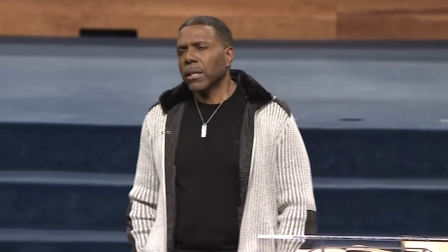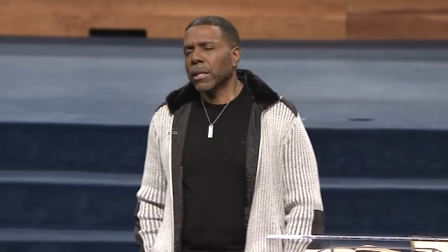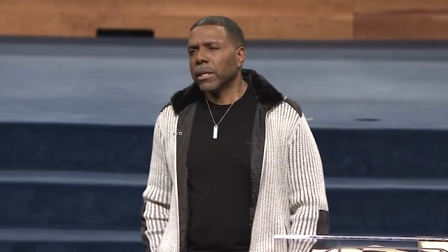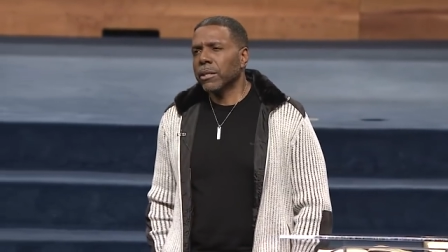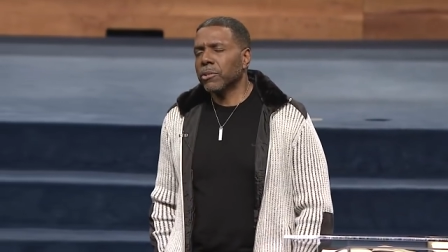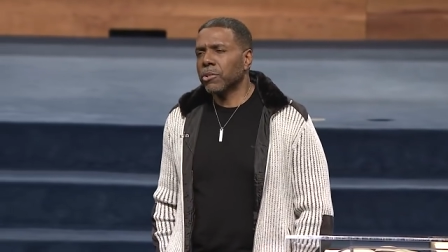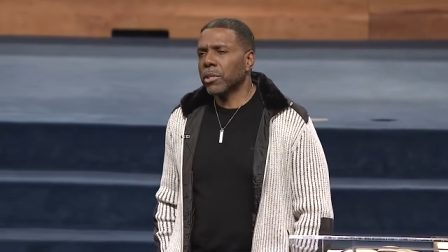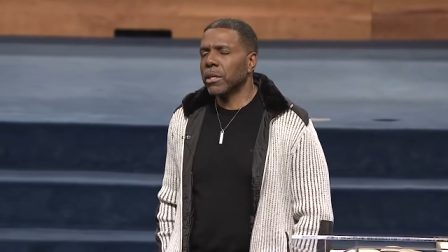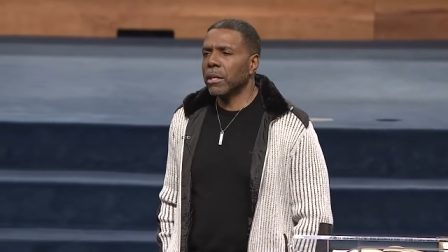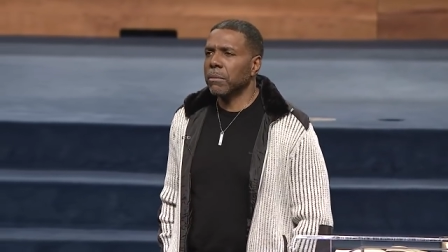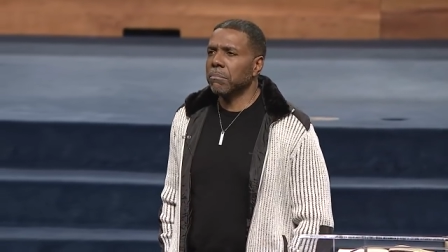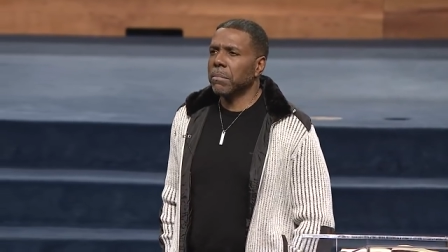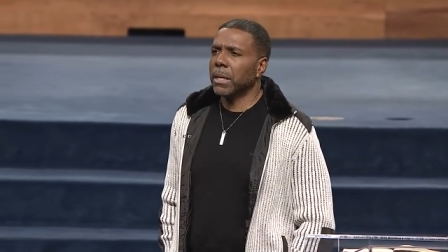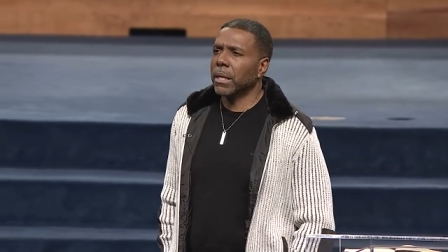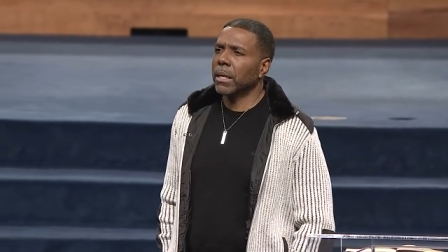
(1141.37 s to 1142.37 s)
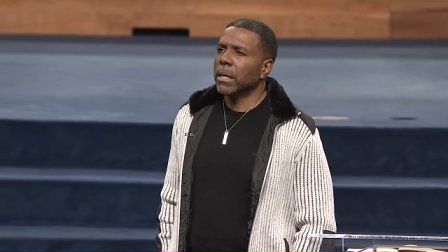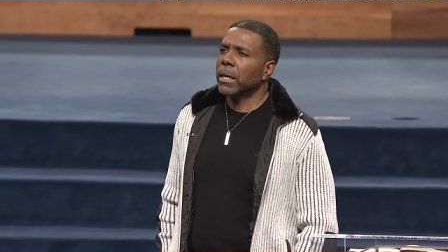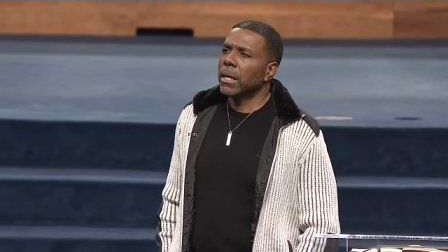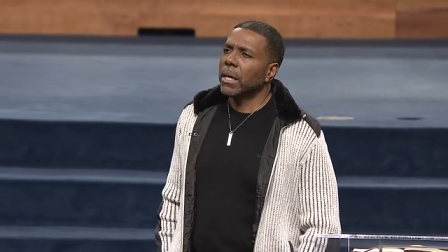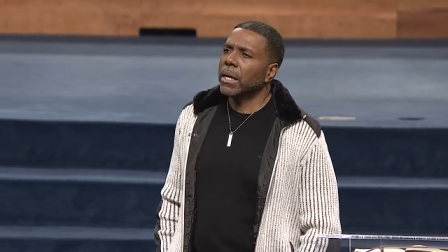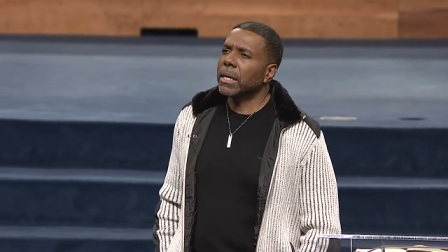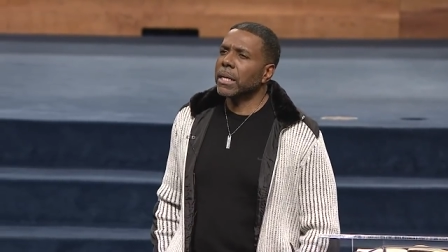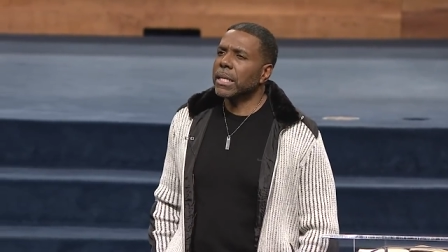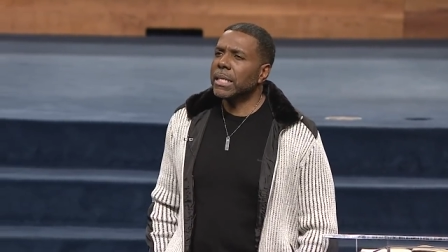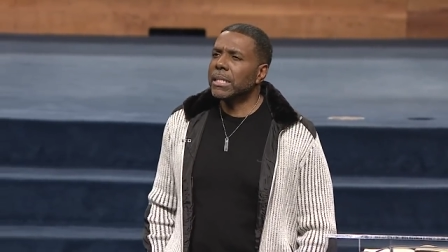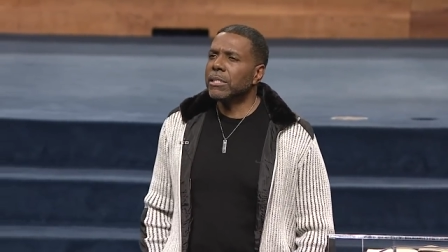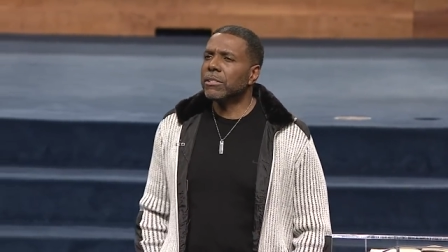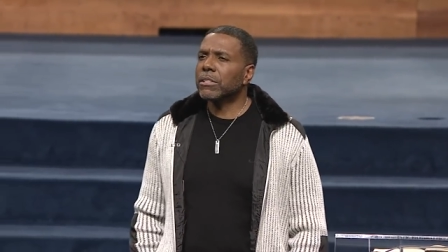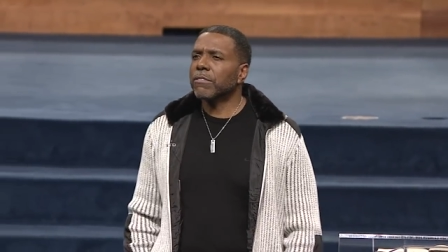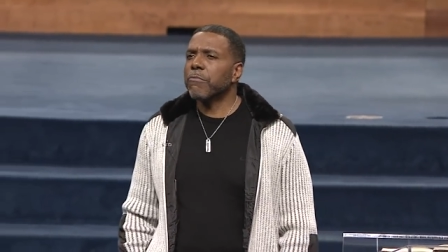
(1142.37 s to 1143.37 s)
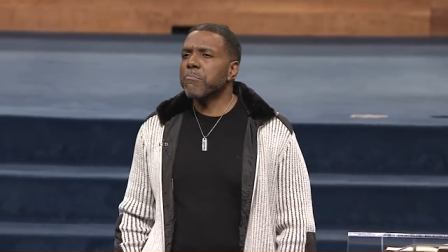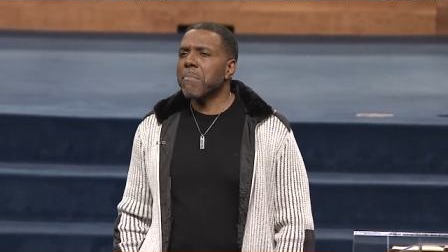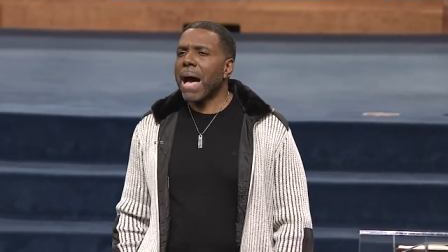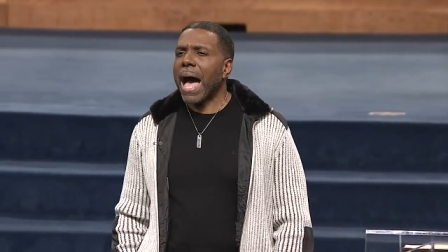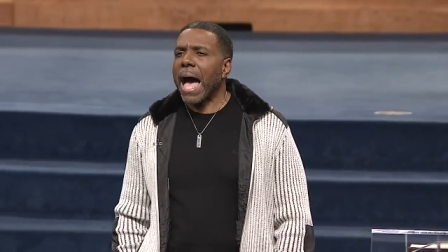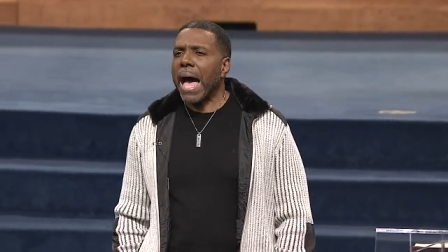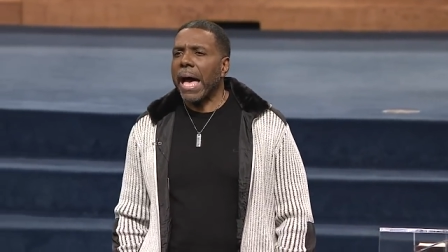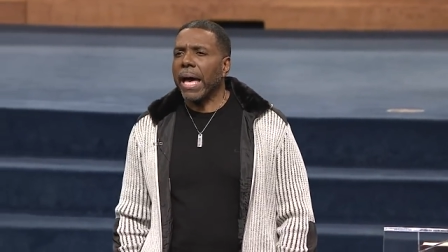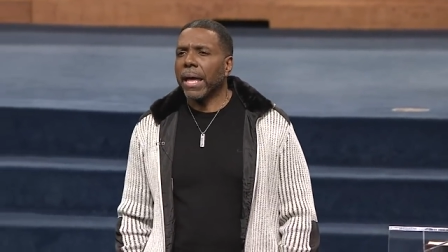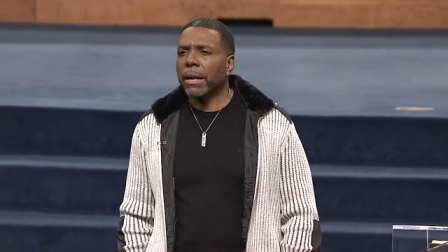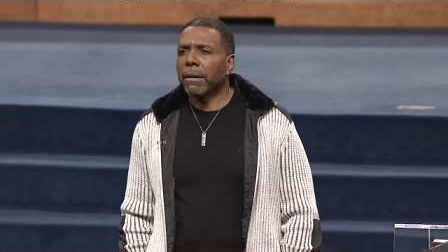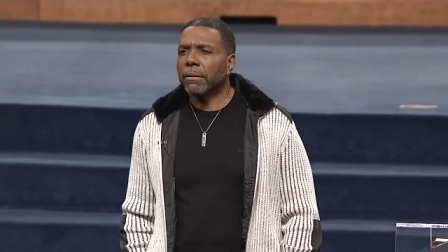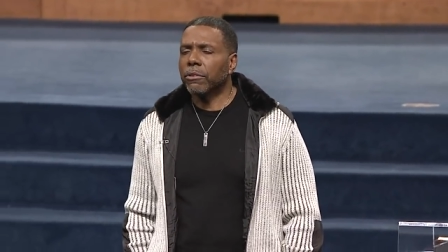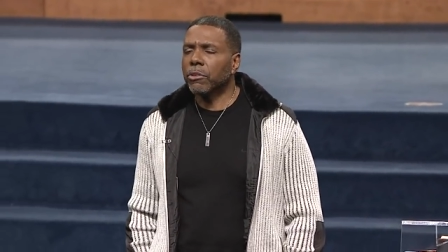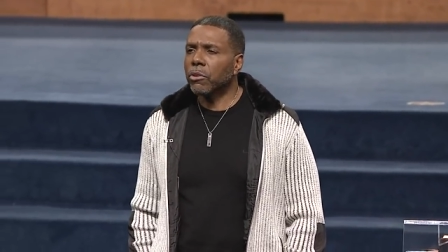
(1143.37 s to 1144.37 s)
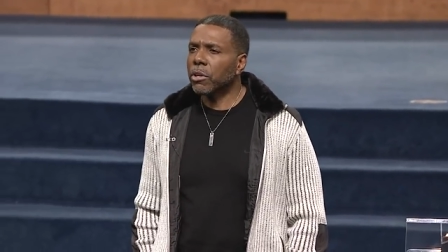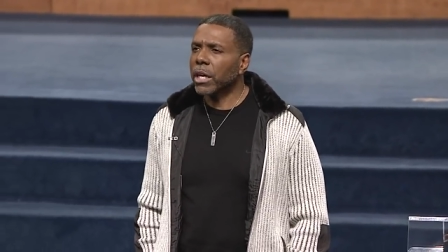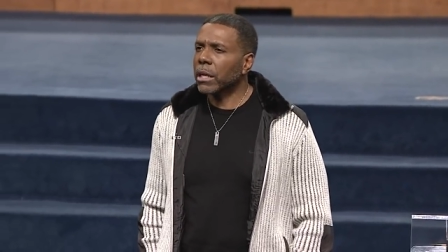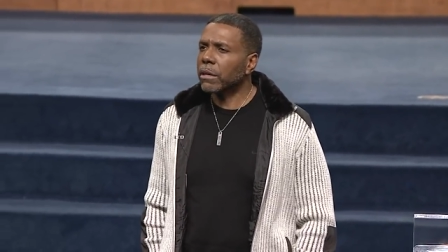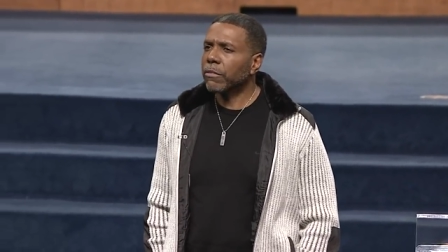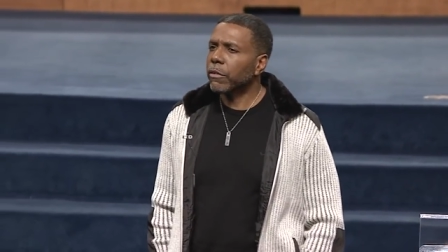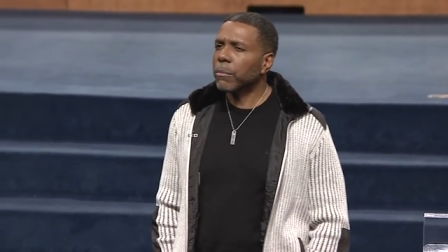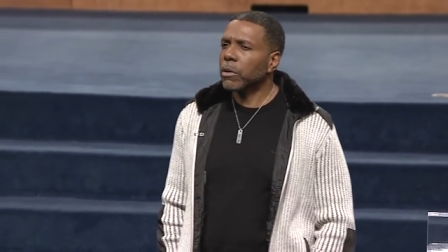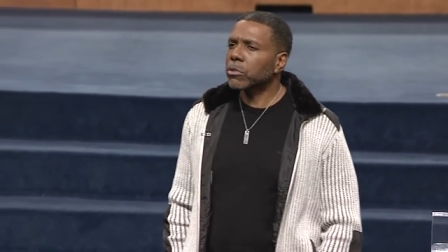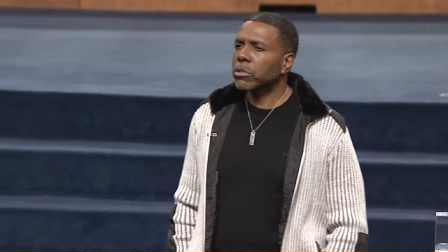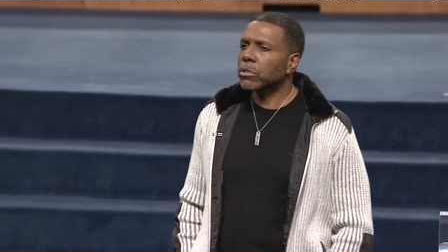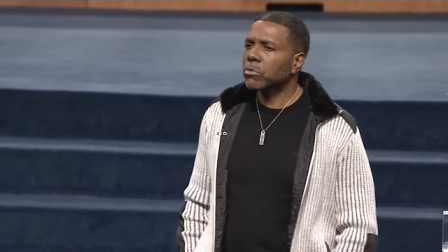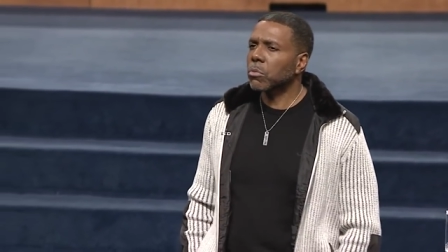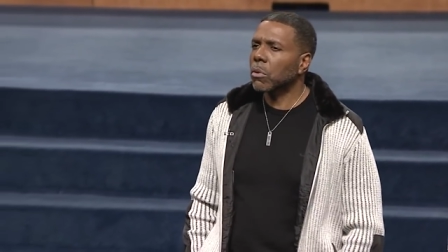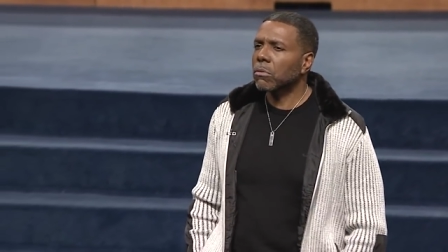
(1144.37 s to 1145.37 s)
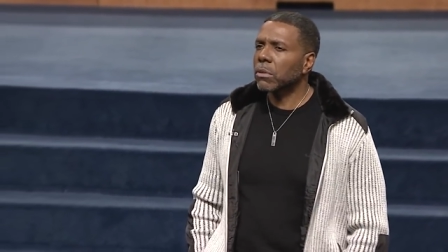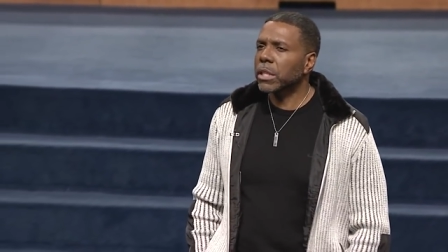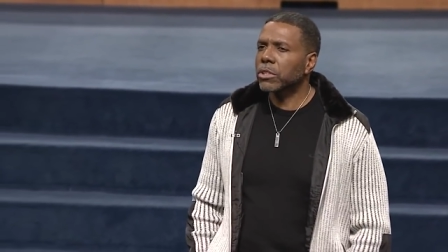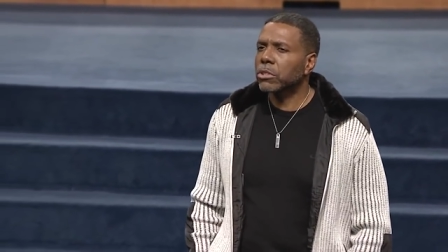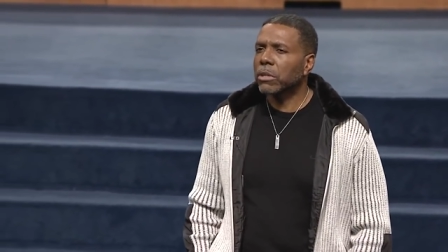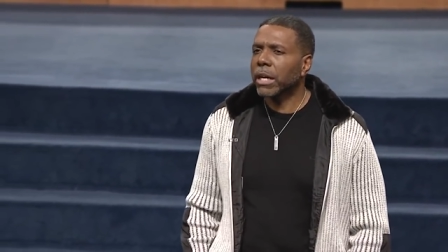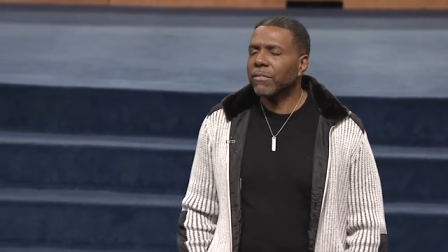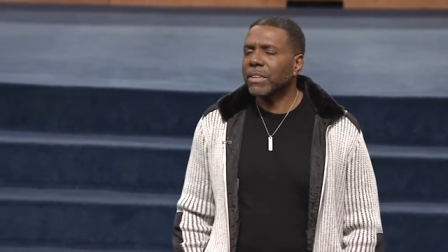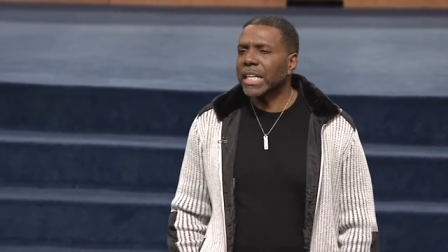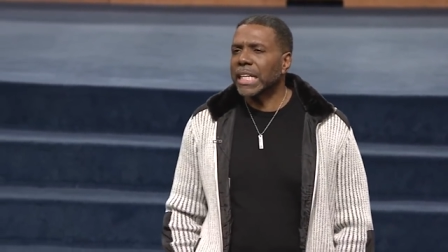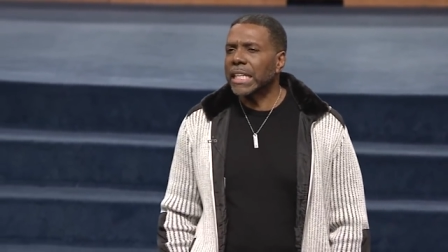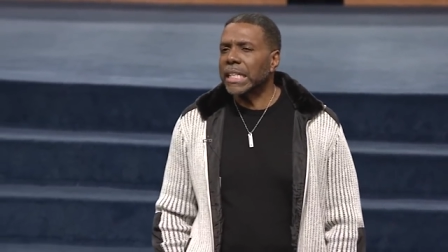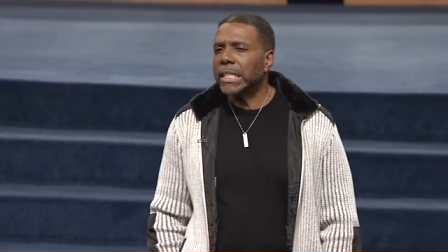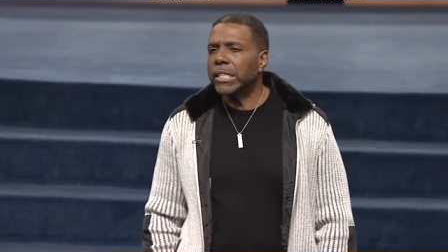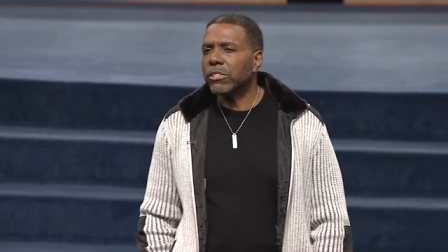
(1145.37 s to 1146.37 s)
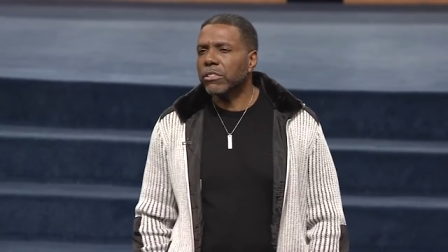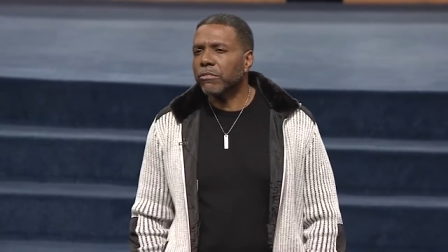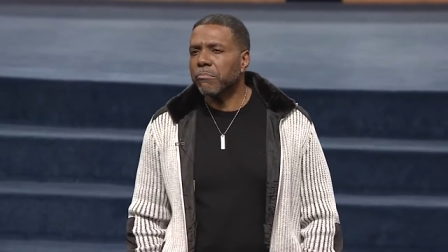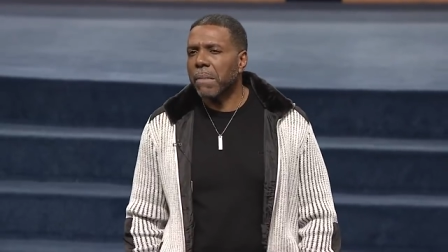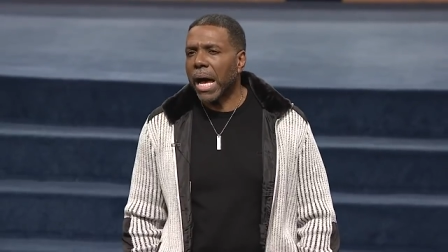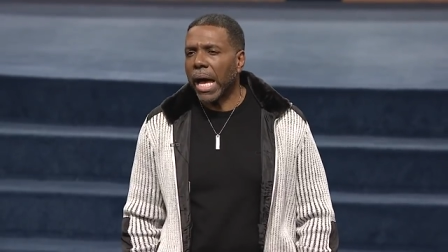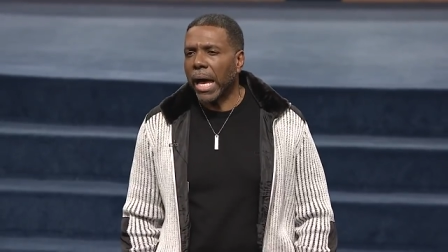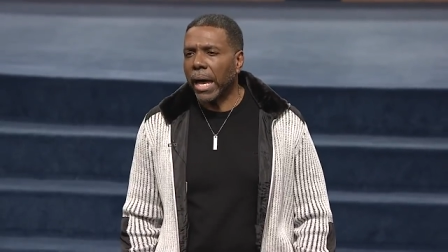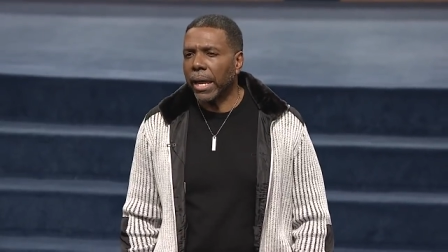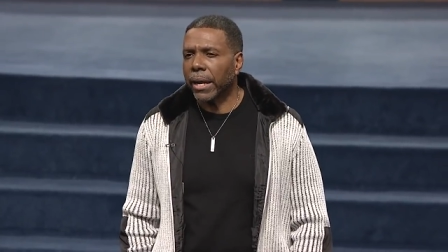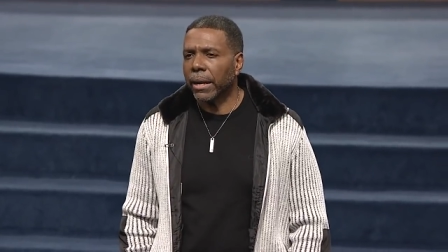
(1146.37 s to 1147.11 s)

contentment, an ease of mind. You know, negative emotions won't let you have an ease of mind.